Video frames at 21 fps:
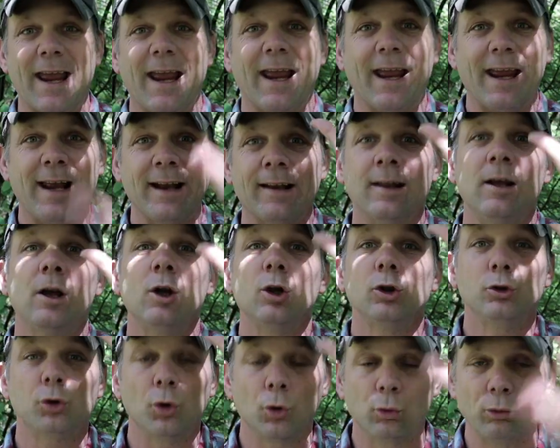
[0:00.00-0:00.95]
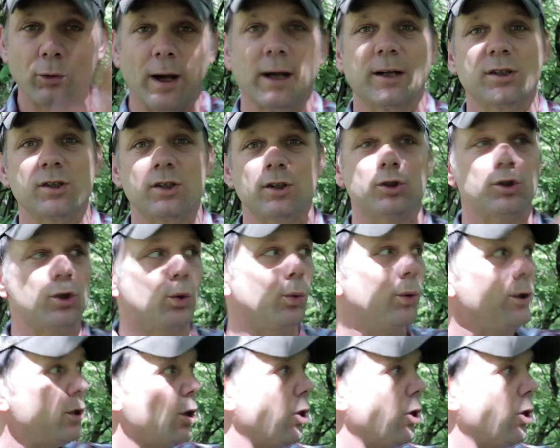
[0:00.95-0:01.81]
and direction. So we